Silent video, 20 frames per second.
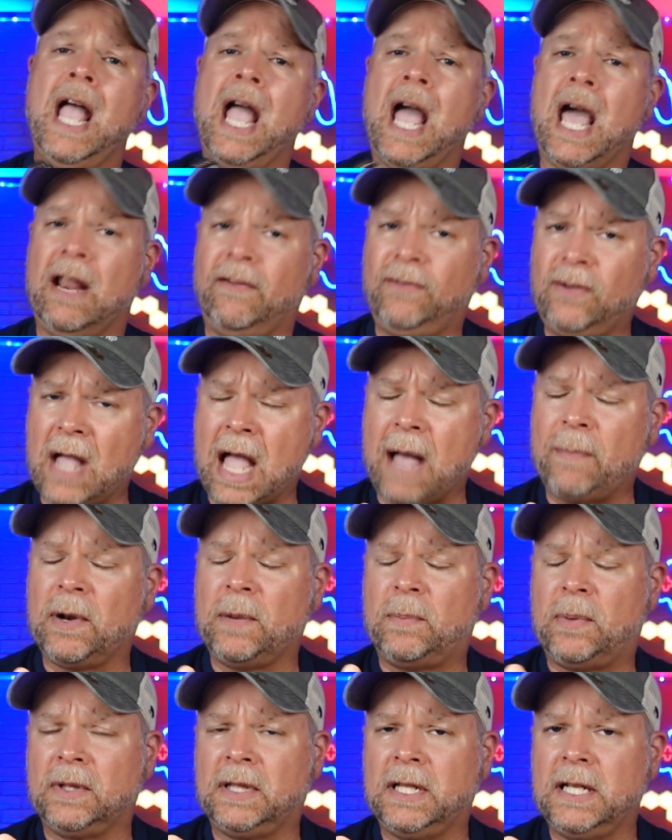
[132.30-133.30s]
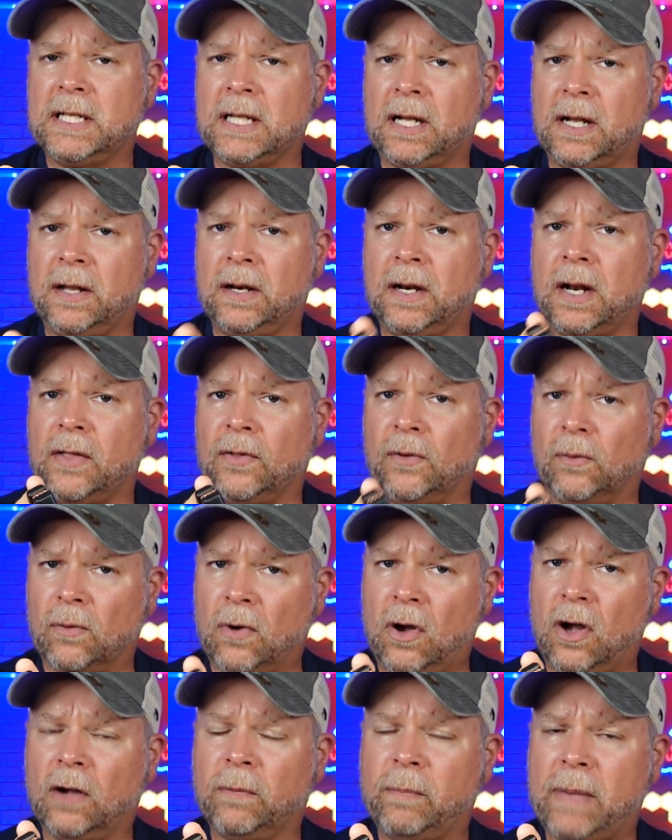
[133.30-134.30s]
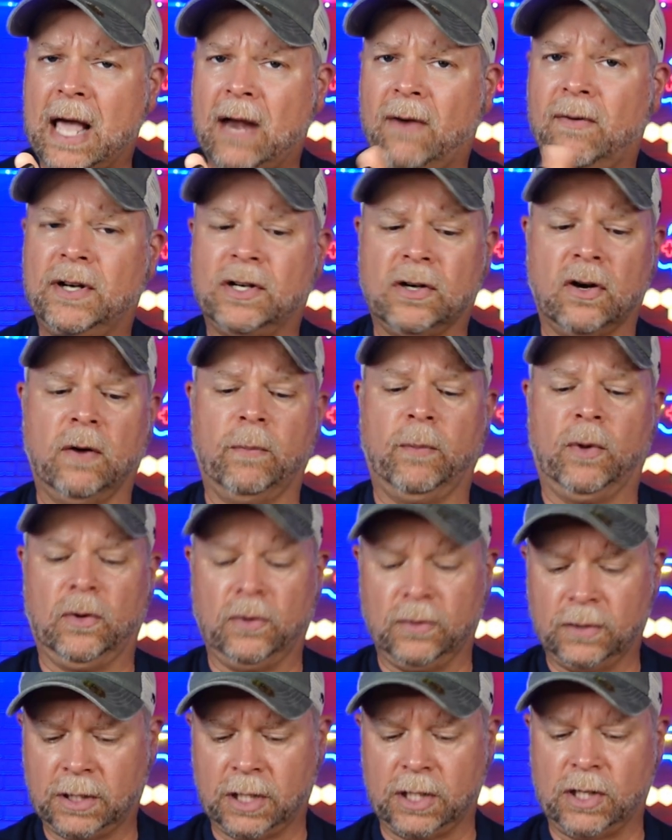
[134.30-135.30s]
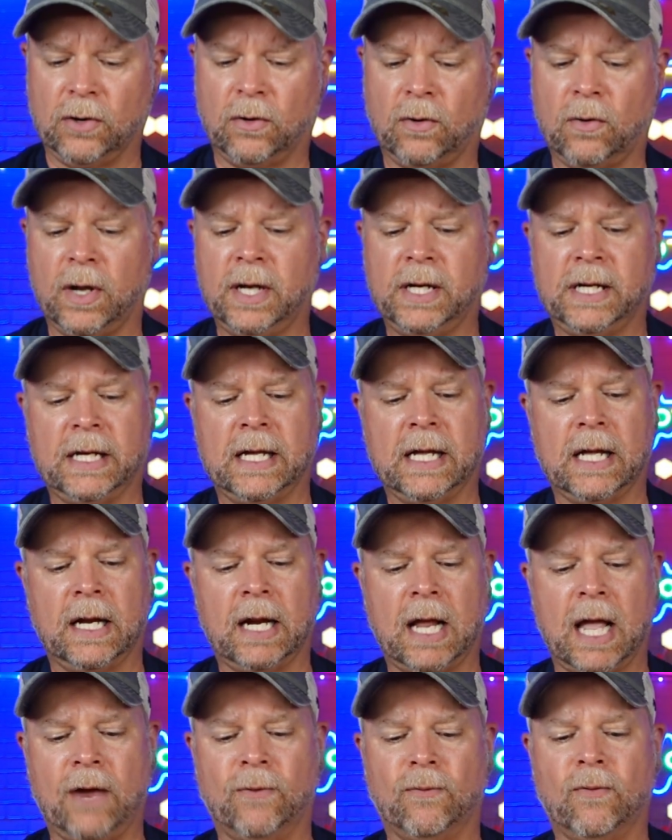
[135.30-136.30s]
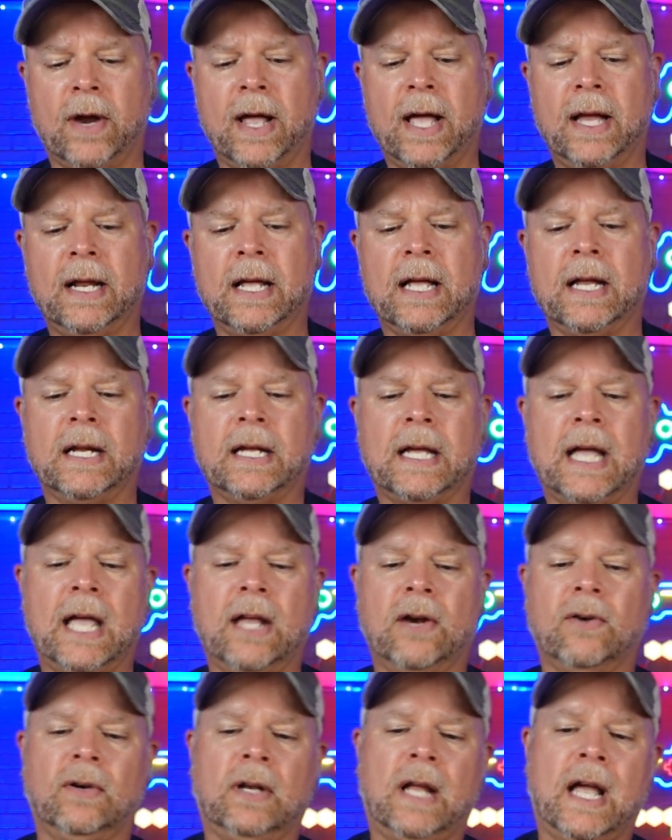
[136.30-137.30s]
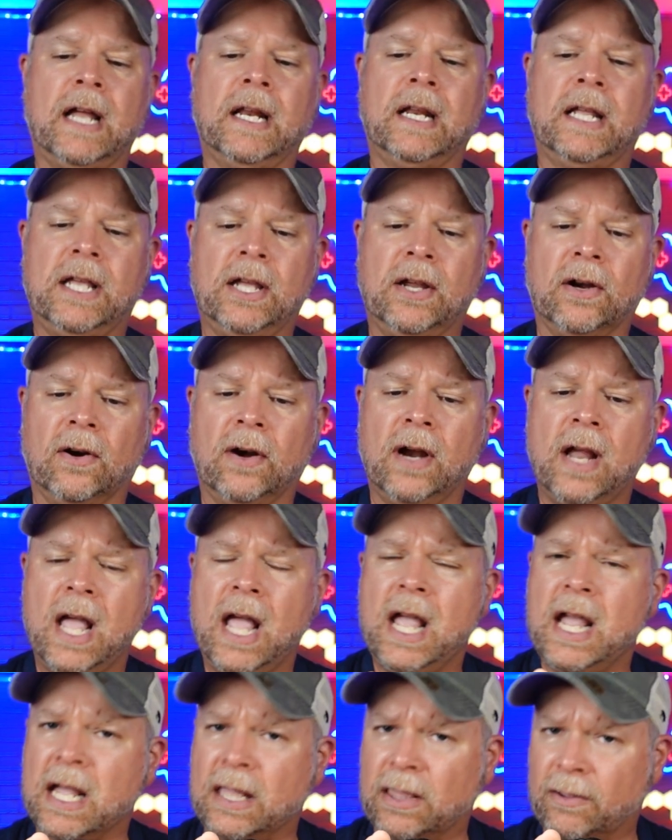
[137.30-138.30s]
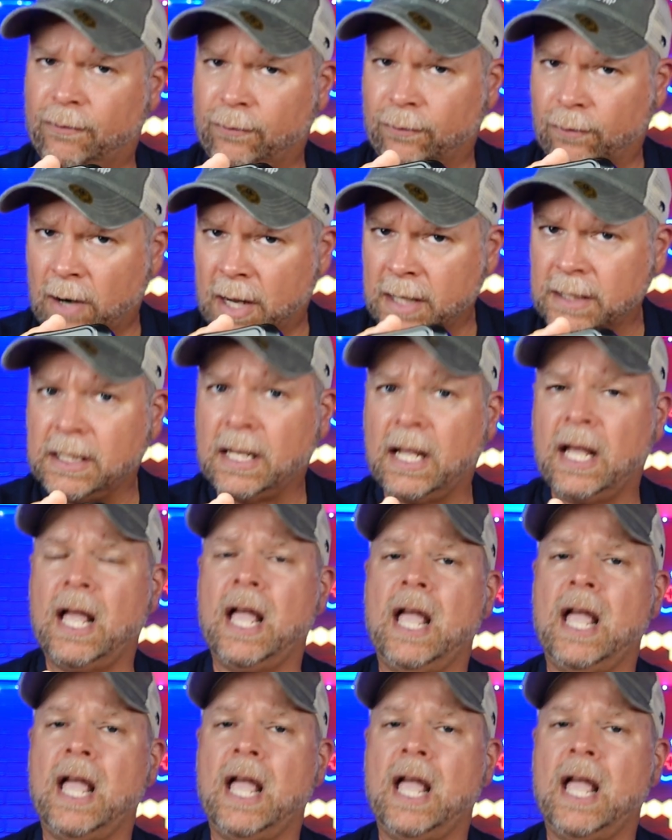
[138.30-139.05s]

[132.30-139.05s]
And if you happen to put these on the wrong battery terminals, you're going to get a red indicator light here in the front.